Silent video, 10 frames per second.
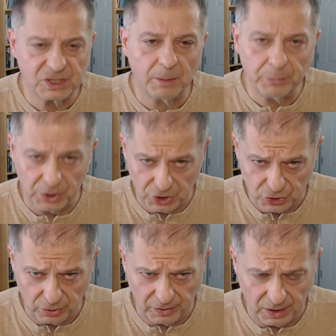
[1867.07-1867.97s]
I'm pretty
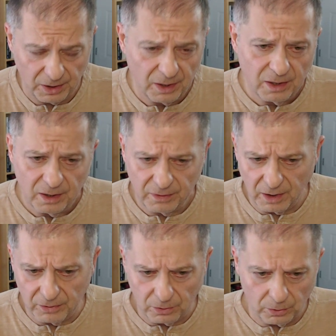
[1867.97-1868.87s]
sure the
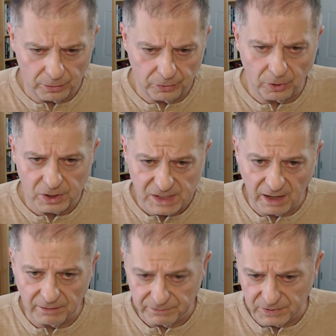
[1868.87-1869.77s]
other Orthodox
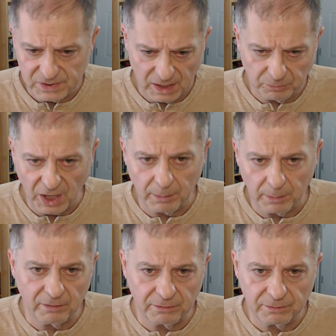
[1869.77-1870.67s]
have the same type
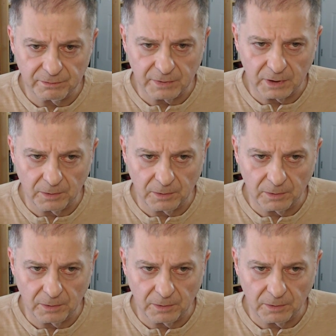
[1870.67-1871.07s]
of